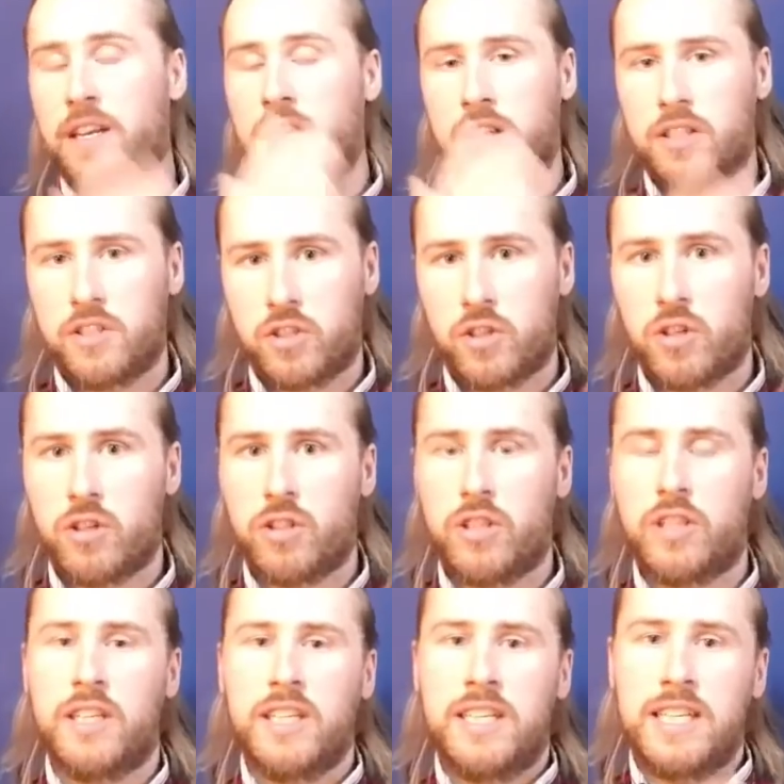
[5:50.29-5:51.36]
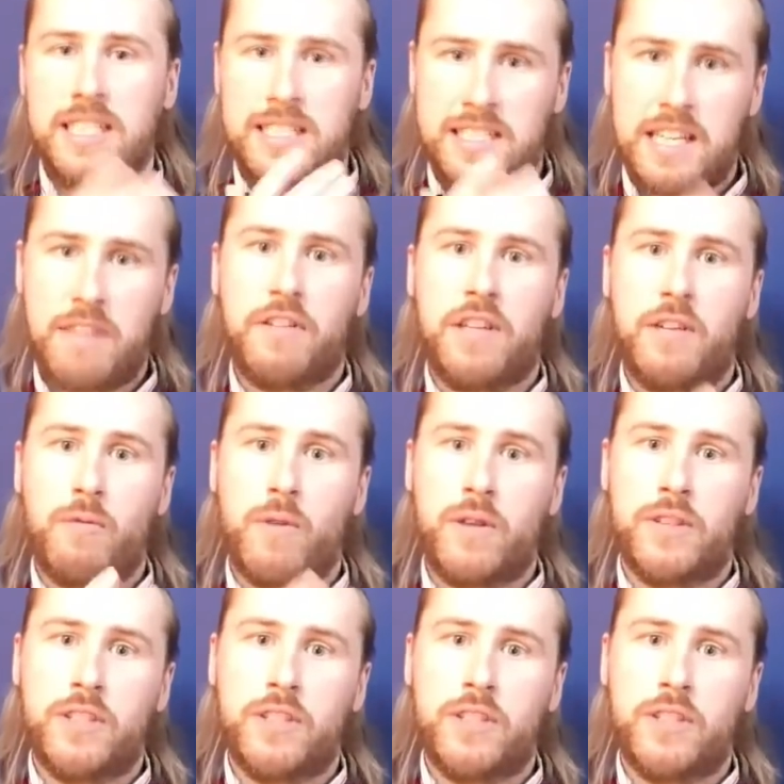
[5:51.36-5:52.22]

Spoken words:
And the sauna is definitely one